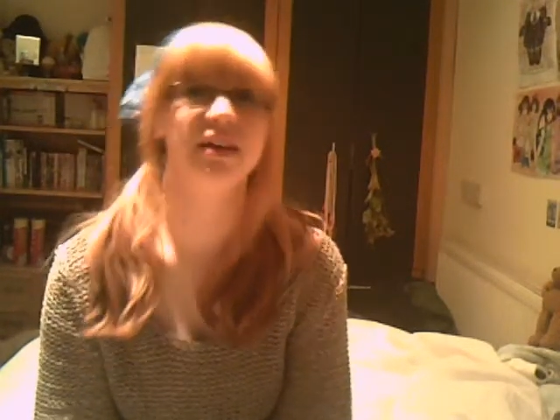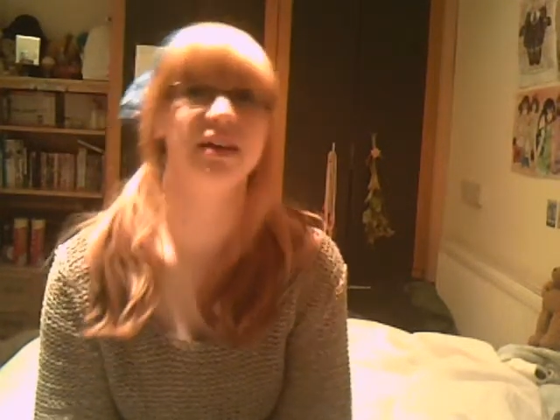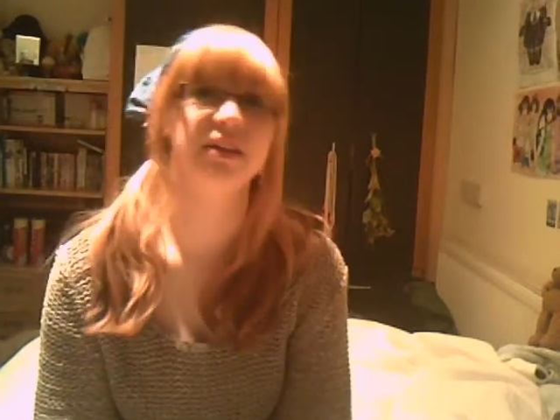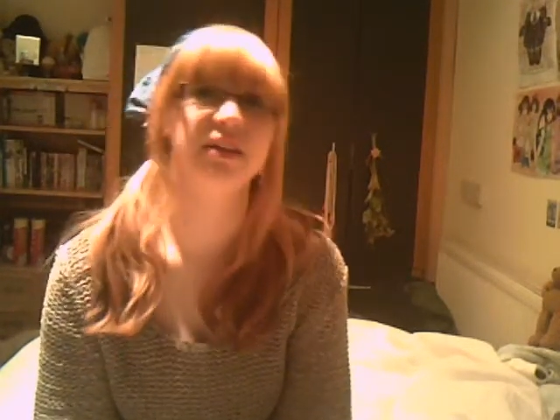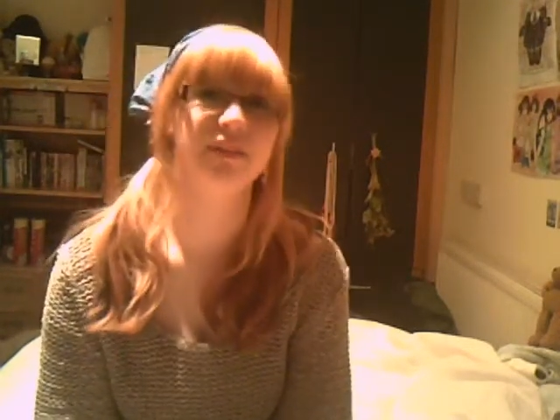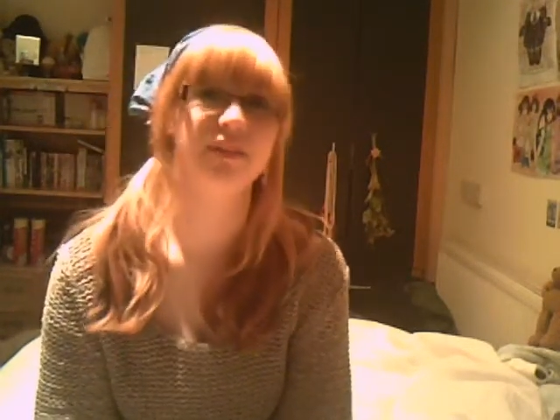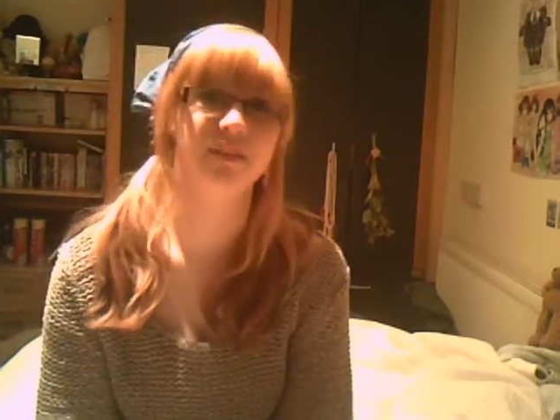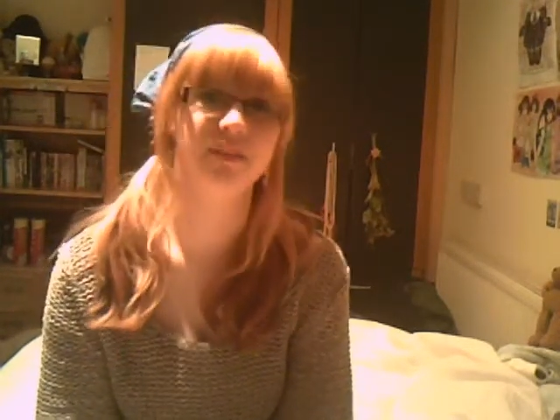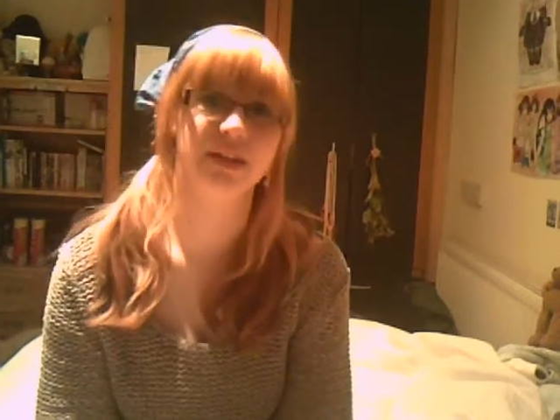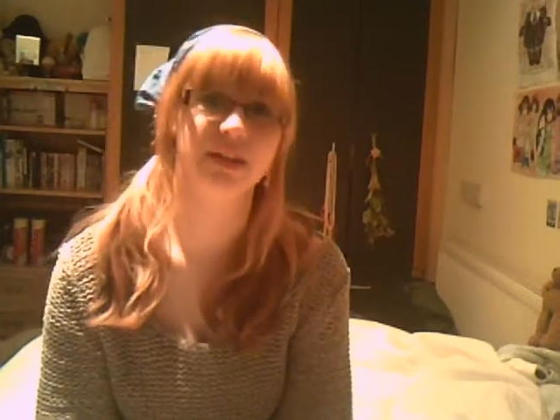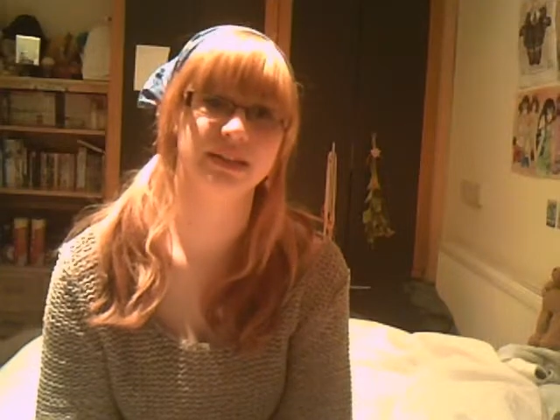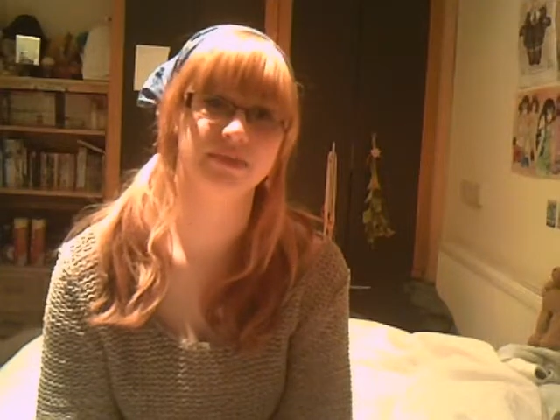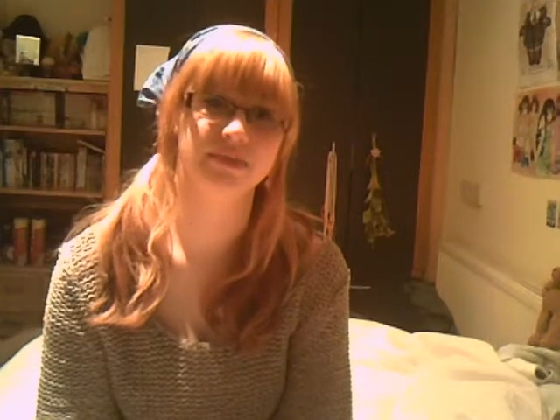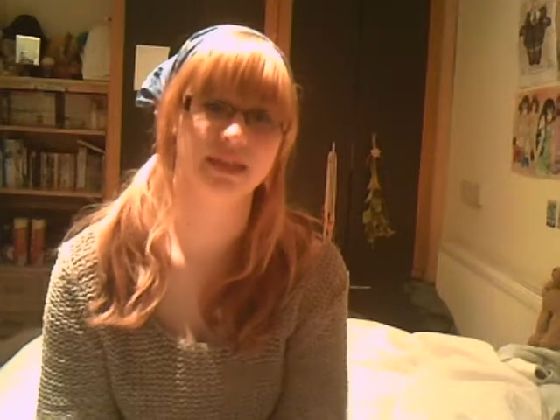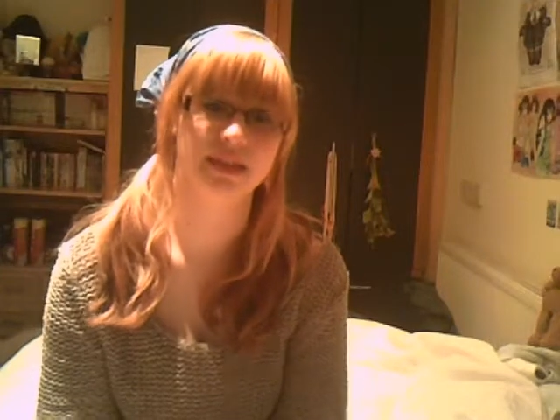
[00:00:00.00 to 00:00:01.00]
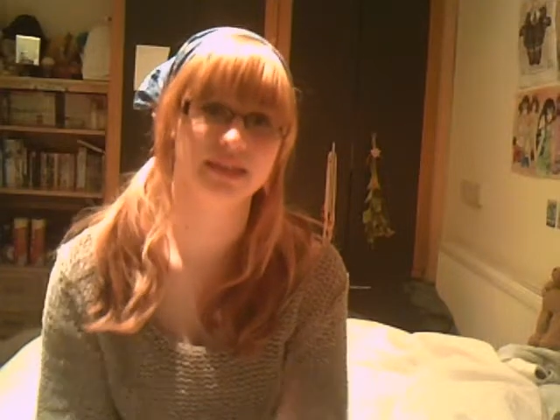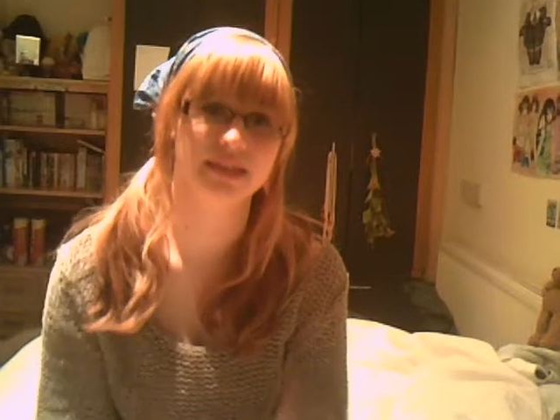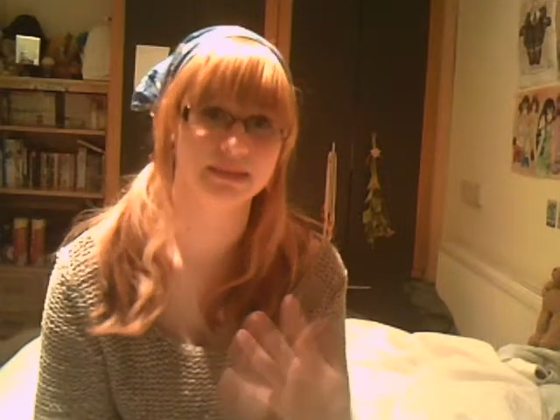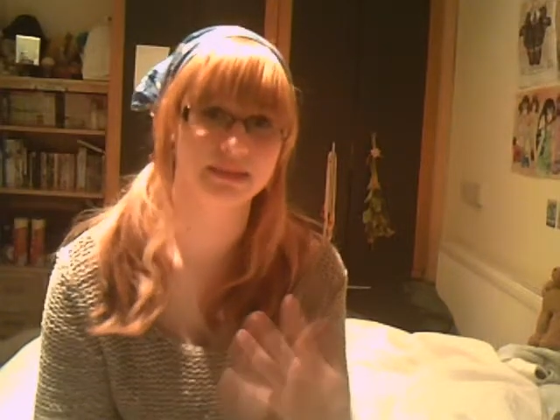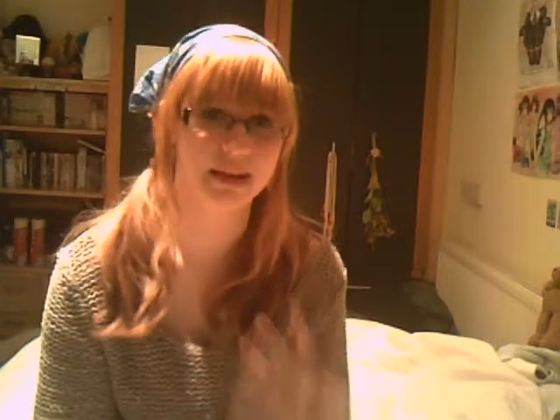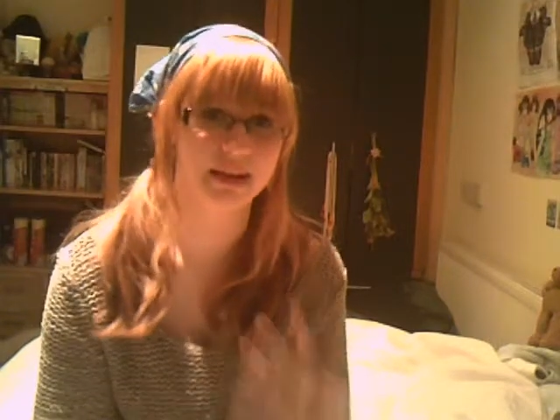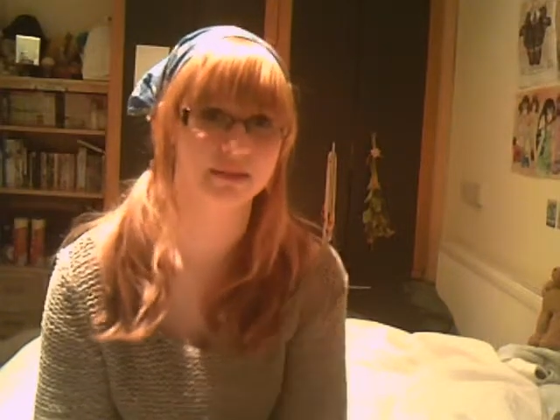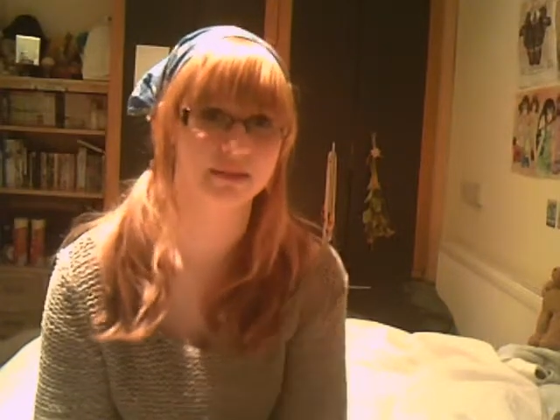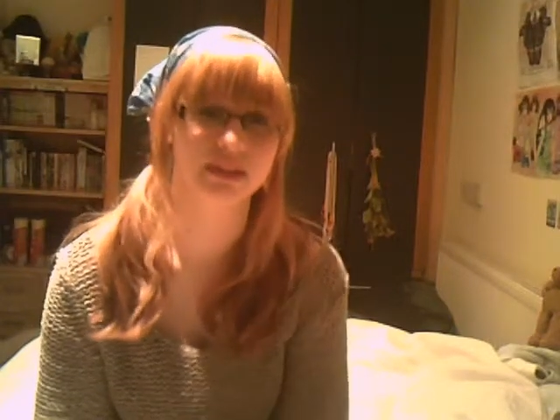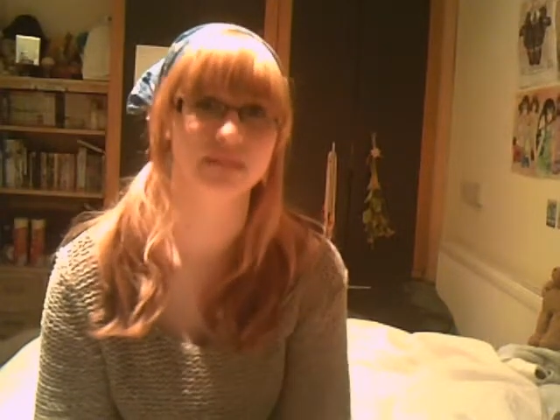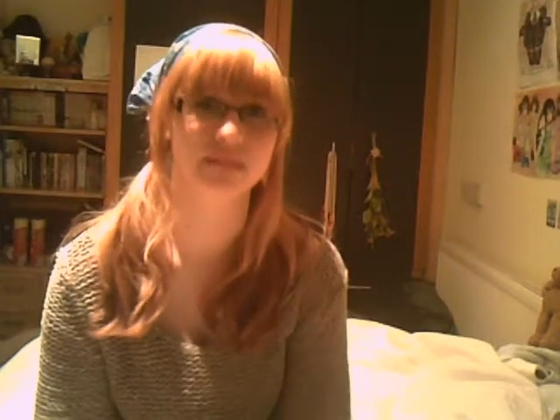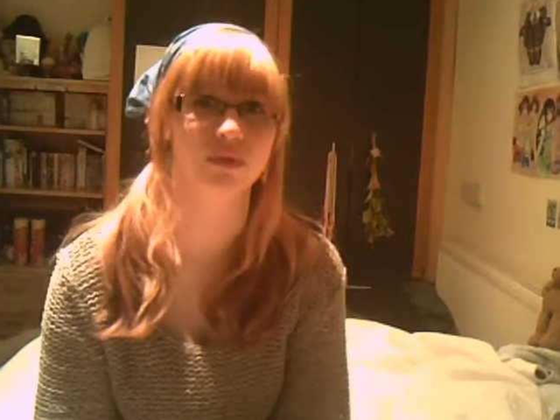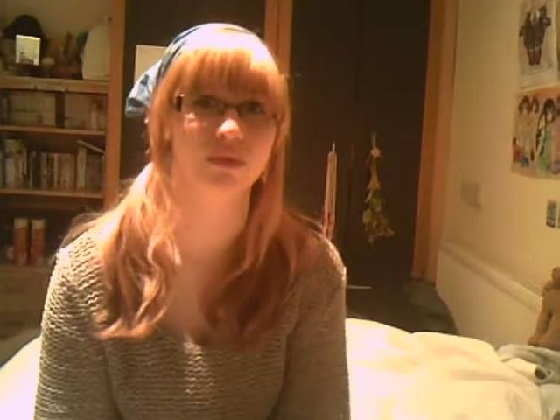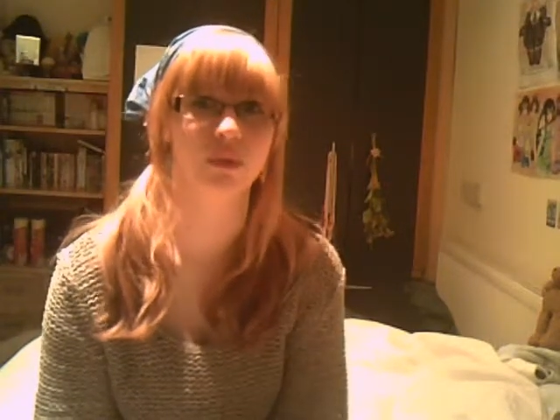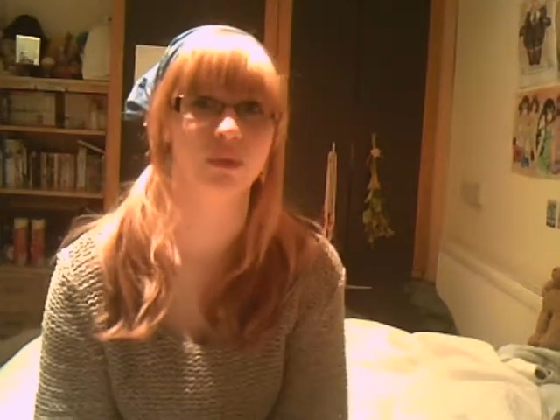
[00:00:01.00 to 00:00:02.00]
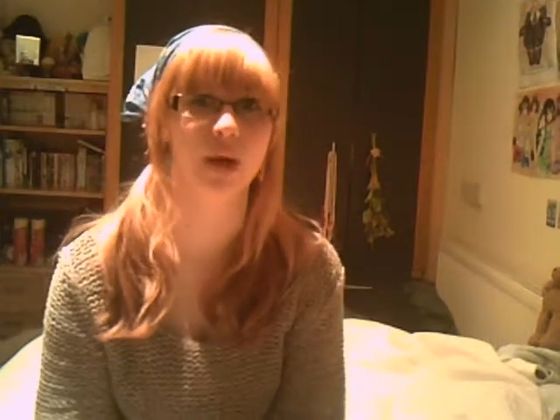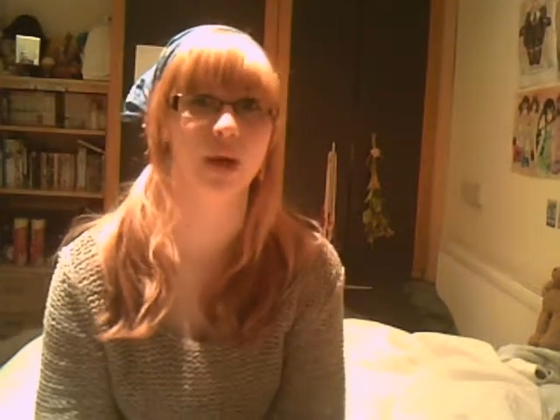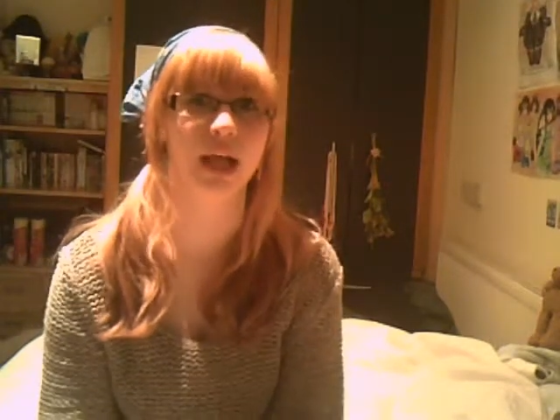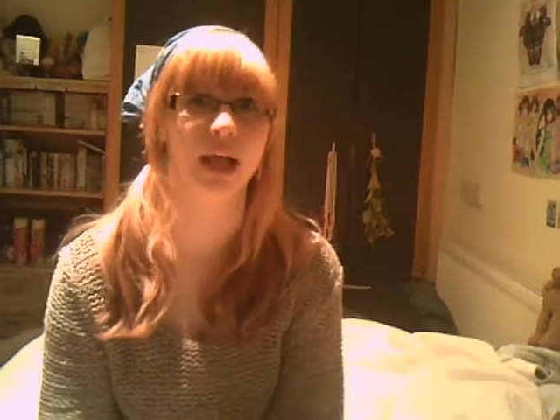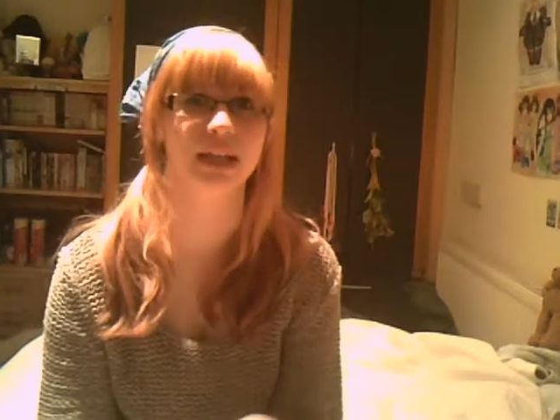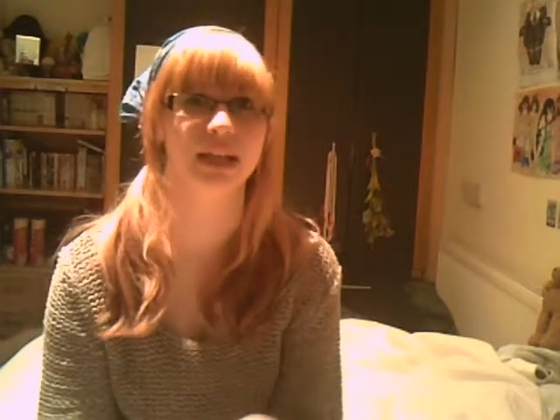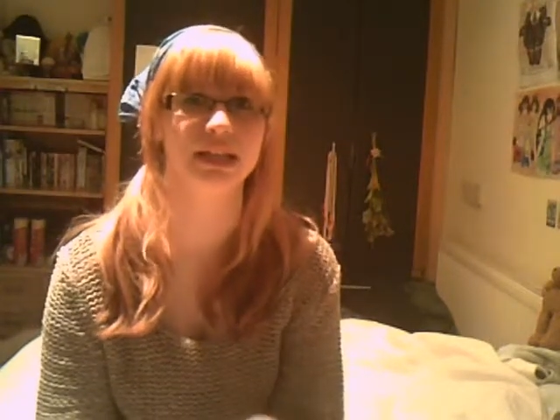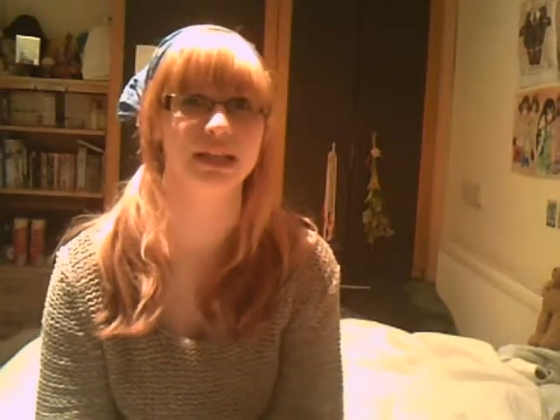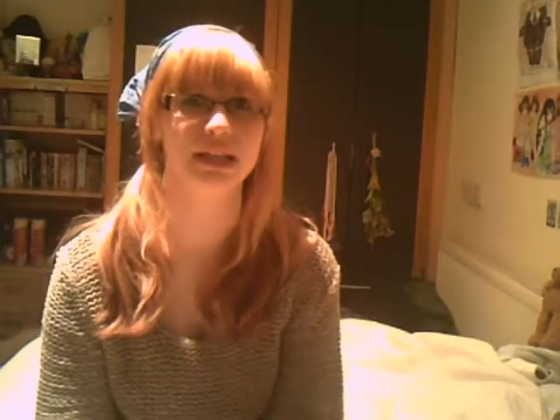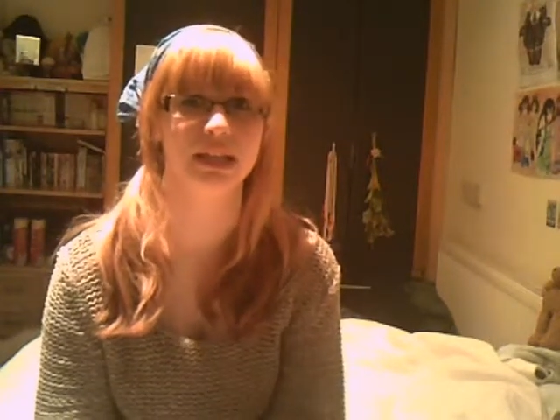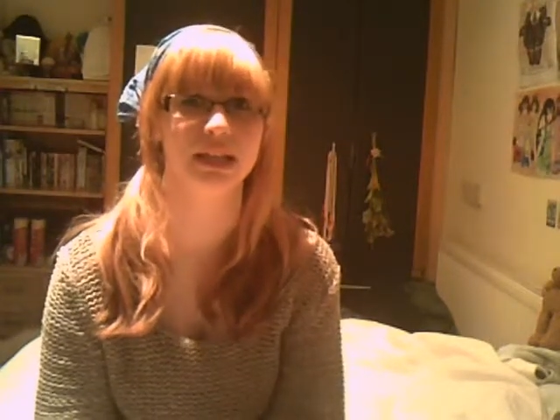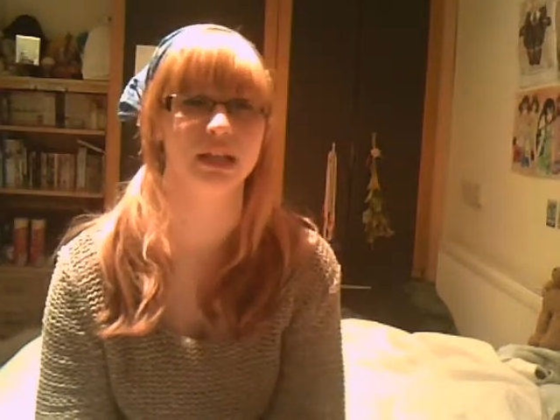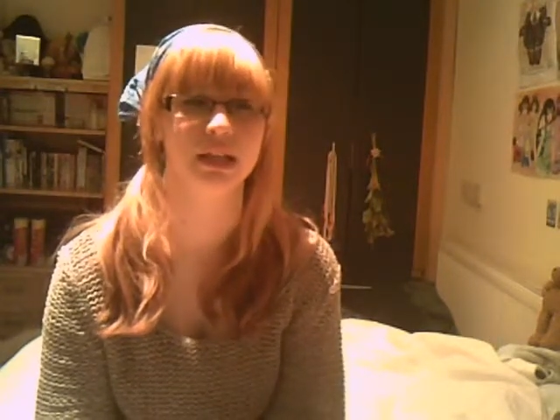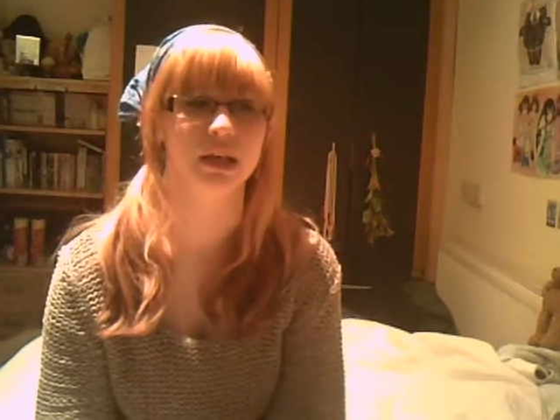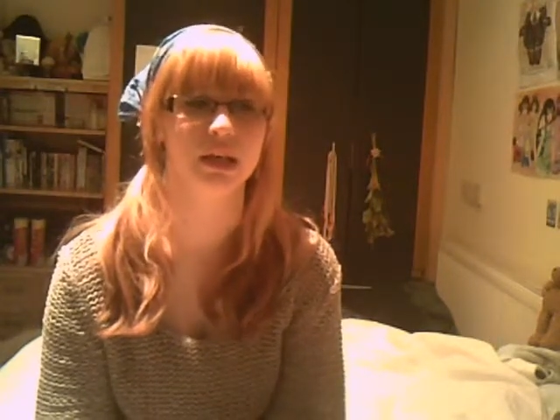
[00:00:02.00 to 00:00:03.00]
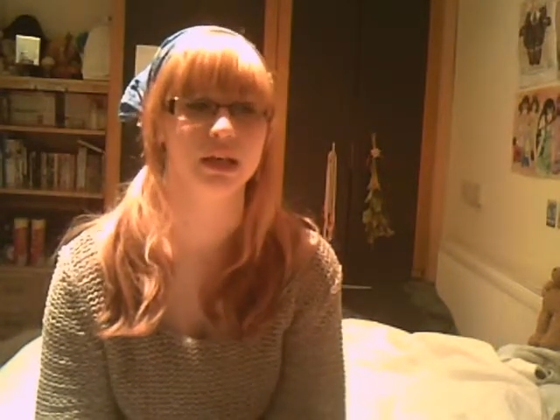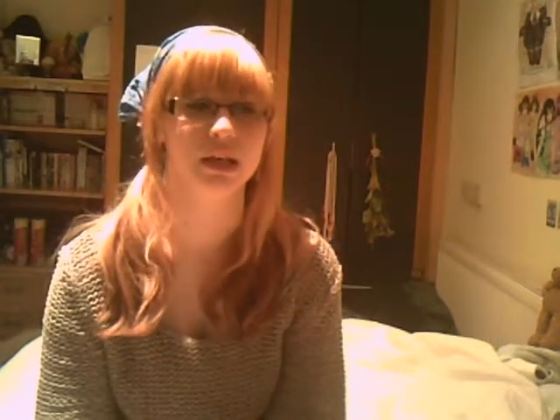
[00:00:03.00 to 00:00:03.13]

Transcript: And if you find some nice smelling ones for a while until